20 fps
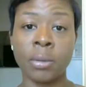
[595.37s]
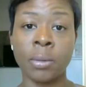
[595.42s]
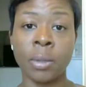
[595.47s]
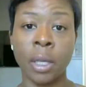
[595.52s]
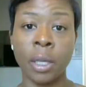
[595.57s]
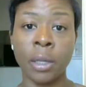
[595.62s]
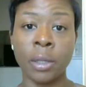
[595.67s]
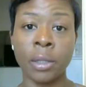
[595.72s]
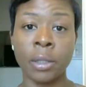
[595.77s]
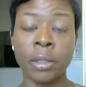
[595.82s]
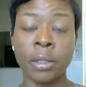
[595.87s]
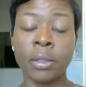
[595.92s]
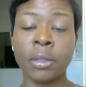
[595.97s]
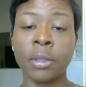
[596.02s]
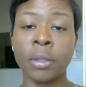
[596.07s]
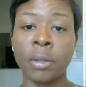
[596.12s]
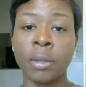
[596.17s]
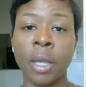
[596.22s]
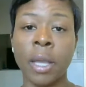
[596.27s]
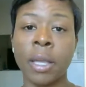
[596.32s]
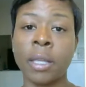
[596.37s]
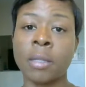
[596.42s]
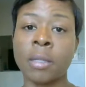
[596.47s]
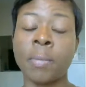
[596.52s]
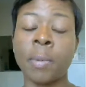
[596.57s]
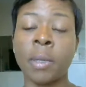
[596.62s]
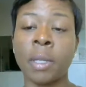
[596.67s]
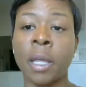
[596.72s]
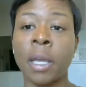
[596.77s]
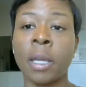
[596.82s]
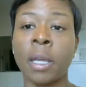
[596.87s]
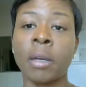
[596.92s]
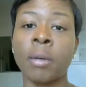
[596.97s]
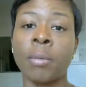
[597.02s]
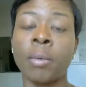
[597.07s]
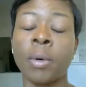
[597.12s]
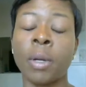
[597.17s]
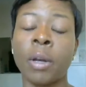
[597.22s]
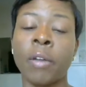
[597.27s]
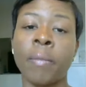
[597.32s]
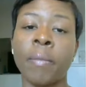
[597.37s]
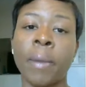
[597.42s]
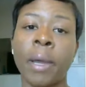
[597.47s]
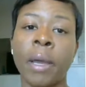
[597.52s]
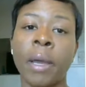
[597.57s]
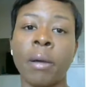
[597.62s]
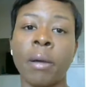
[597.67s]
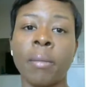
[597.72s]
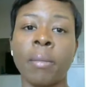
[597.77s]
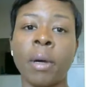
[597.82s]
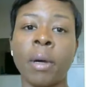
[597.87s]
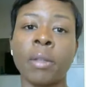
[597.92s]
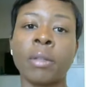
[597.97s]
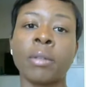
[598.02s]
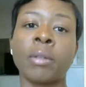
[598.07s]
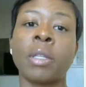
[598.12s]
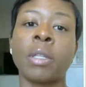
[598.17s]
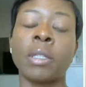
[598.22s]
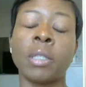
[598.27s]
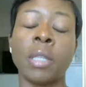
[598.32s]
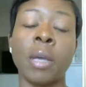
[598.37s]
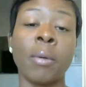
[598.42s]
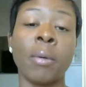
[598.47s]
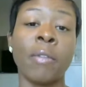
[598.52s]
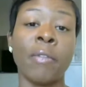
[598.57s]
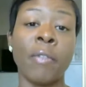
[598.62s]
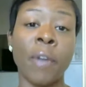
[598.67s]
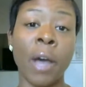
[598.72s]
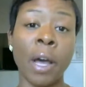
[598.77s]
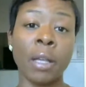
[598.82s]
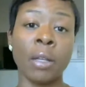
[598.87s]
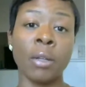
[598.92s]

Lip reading: So that has been like one of my other things I will follow